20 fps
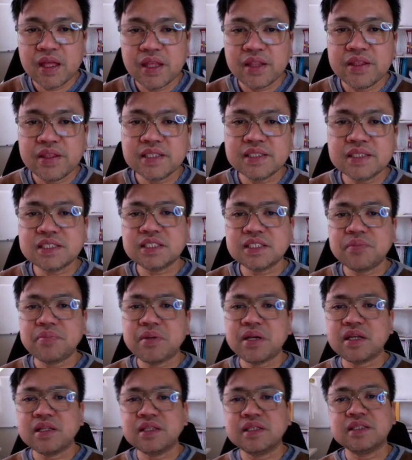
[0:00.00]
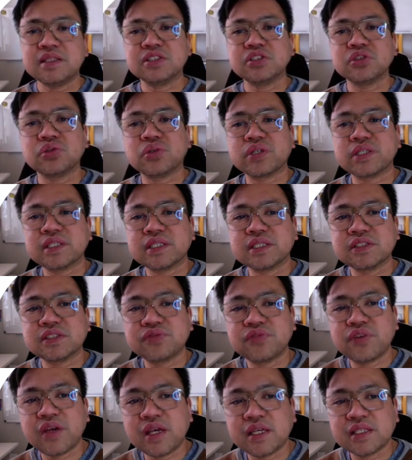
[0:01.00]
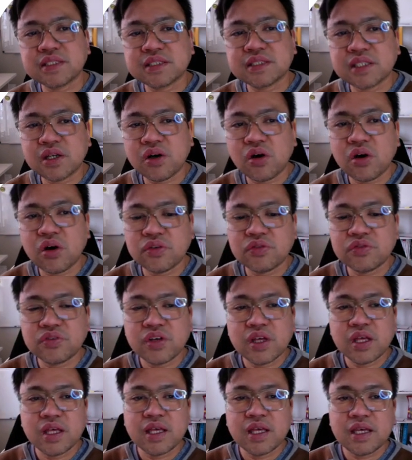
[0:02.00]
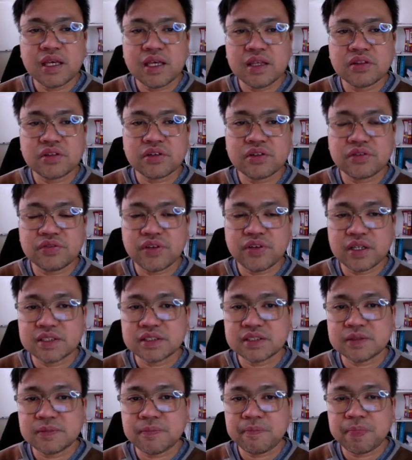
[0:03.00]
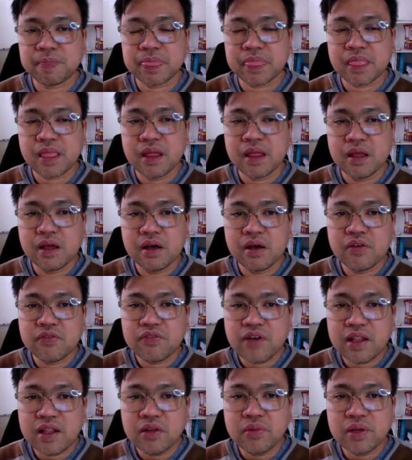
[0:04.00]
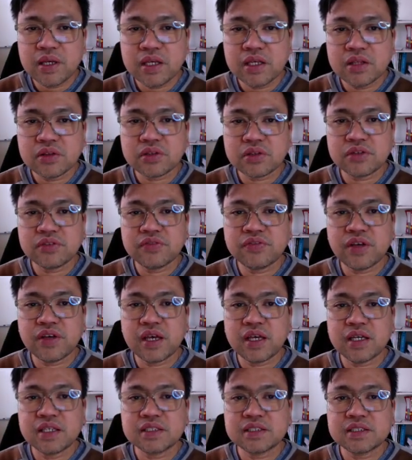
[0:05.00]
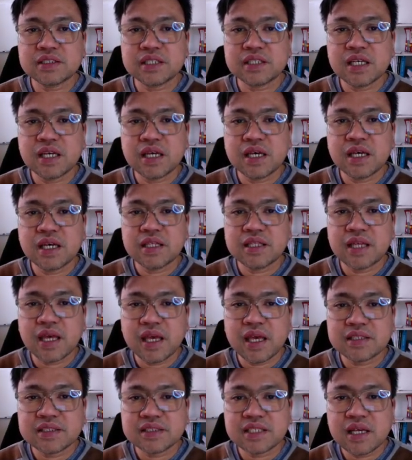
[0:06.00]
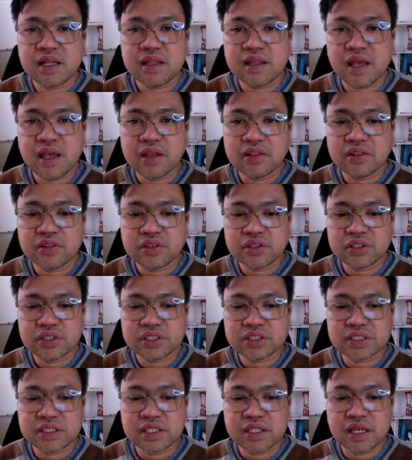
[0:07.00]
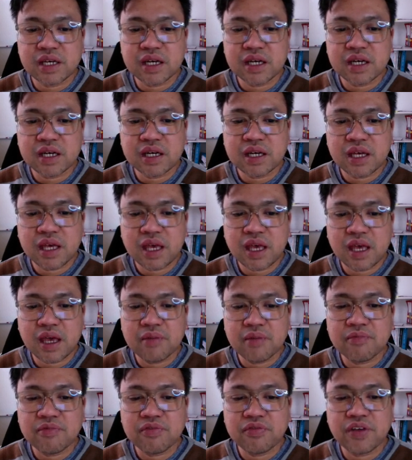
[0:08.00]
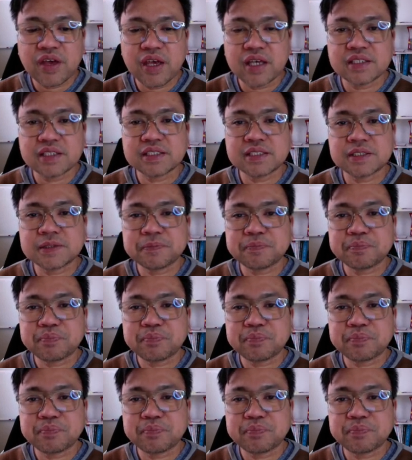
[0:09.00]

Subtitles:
This is typically the shortest phase of interphase. Following interphase, the cell enters the M phase,